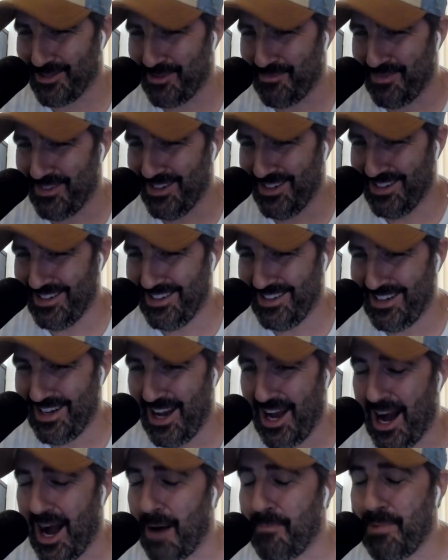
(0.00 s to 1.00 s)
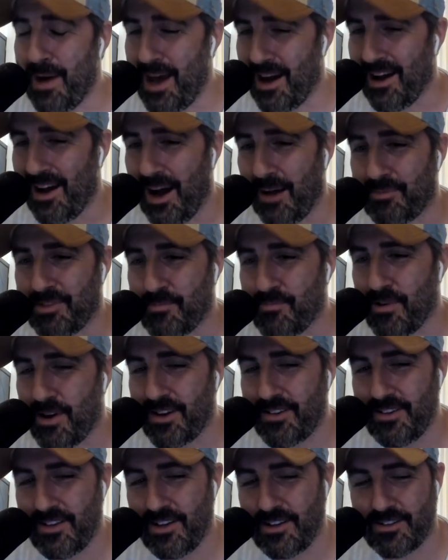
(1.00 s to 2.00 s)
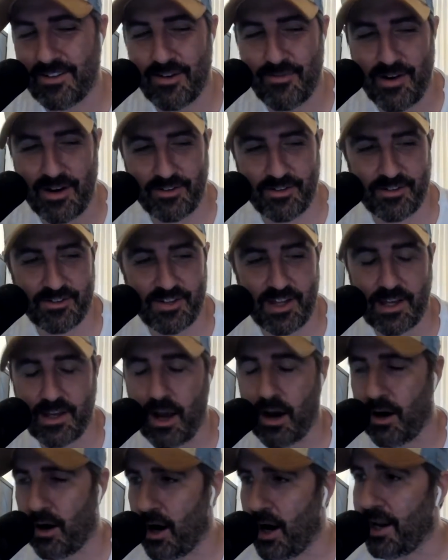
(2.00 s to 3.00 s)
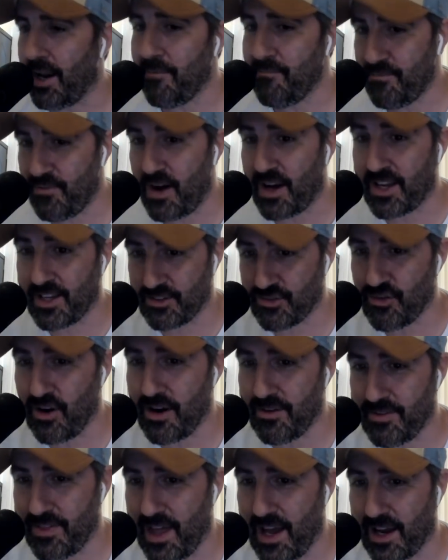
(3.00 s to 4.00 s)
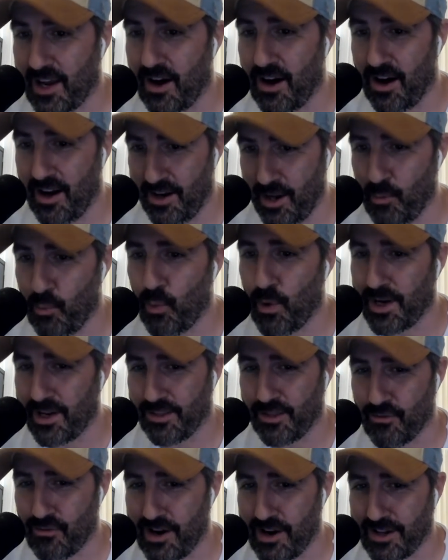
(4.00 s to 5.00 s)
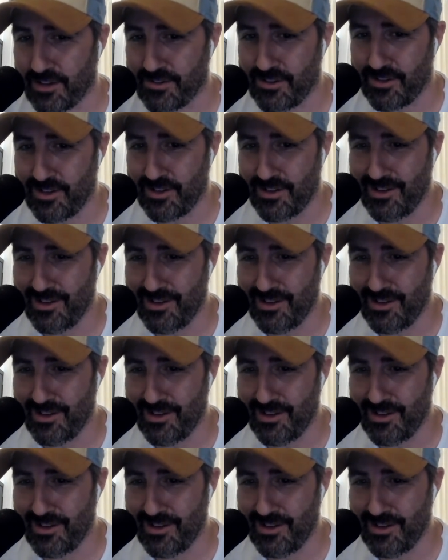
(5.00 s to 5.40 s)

to him. I bet I'm surprised he didn't turn around to you and say, "Oh, and I'm fucking driving that car and I'm winning the race."